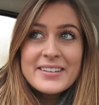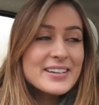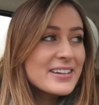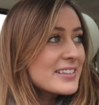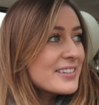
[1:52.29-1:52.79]
We're
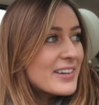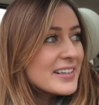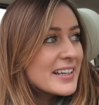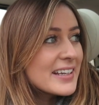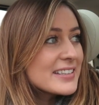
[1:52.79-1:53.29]
going to
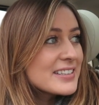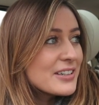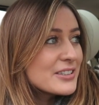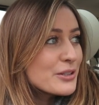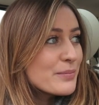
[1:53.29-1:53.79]
Reading to
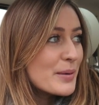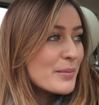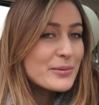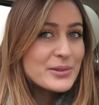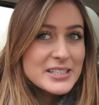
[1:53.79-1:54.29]
go shopping,
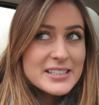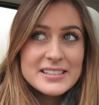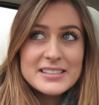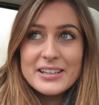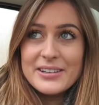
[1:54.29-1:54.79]
but what she
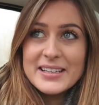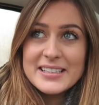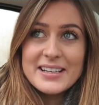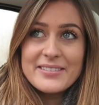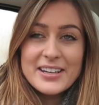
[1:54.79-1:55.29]
doesn't know
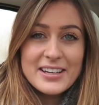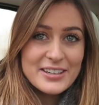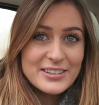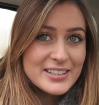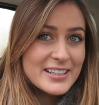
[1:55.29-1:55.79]
is that we're going to
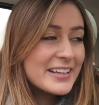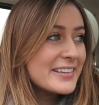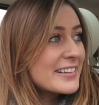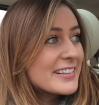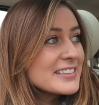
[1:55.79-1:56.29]
go to London,